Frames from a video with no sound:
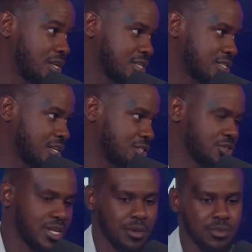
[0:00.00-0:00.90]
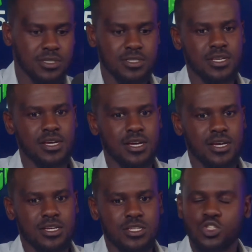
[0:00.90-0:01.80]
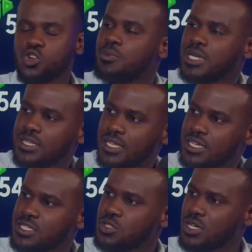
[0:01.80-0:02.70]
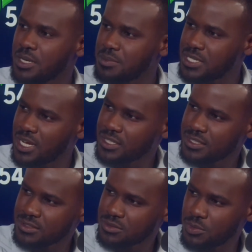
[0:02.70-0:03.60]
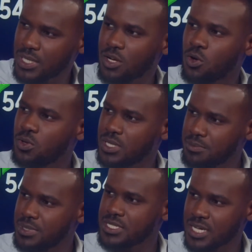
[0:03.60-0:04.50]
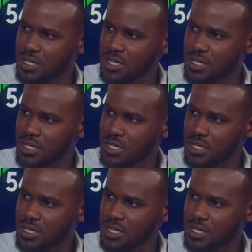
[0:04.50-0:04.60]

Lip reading: when the next election happens, so many things can be done. We can hold MPs